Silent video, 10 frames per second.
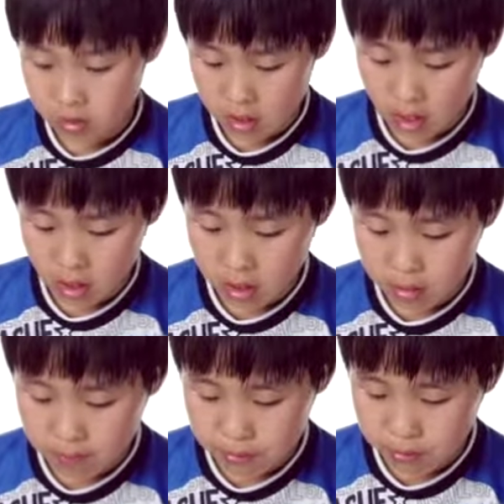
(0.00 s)
They
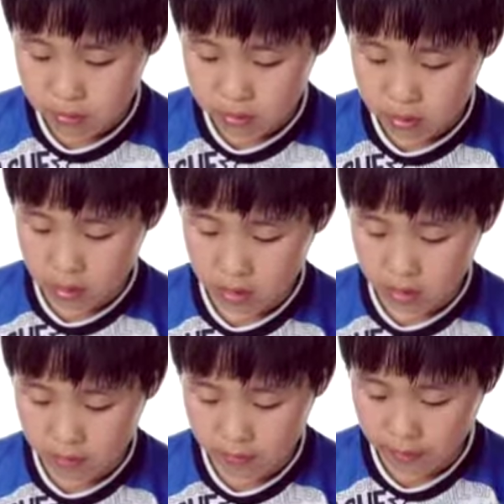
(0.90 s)
put
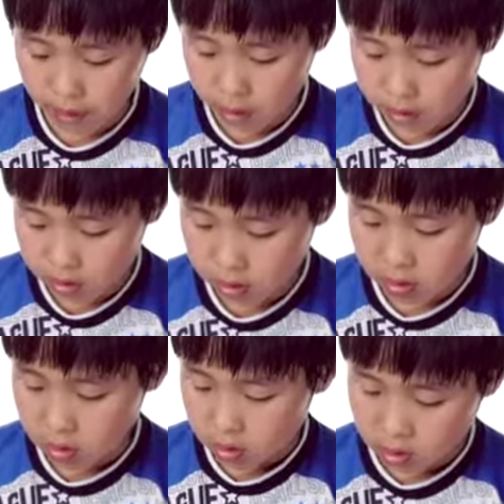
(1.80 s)
the vat
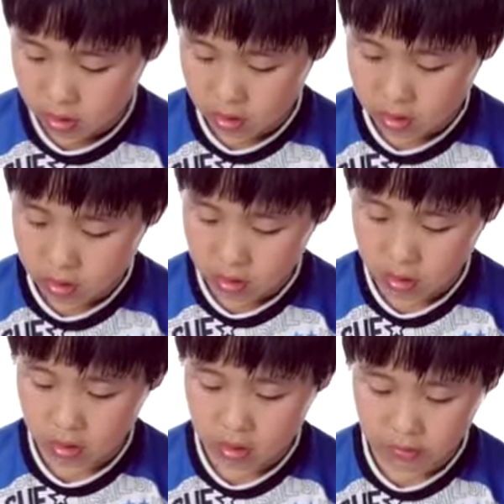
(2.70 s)
in
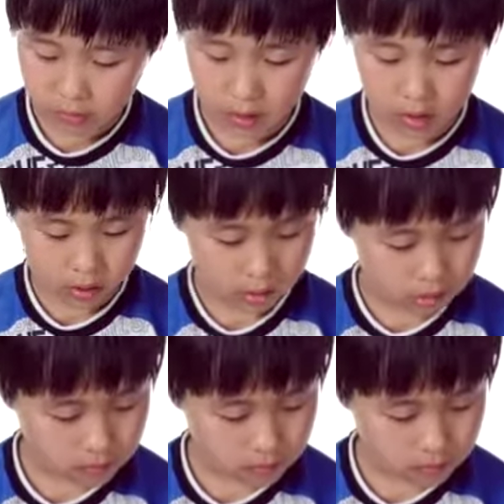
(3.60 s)
the van.